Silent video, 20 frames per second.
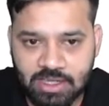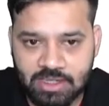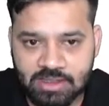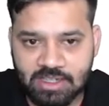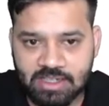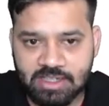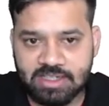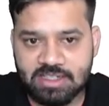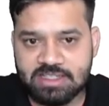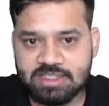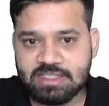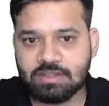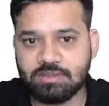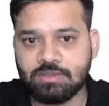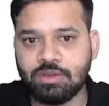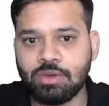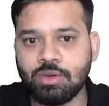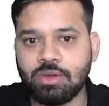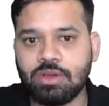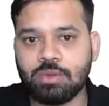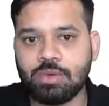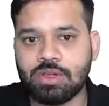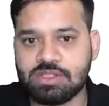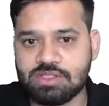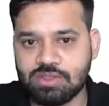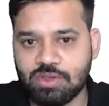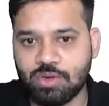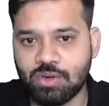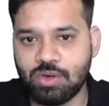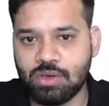The decisive goal was
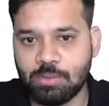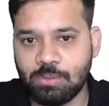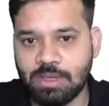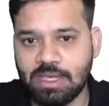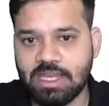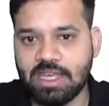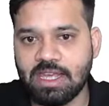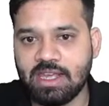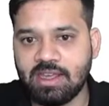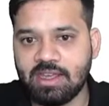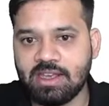scored by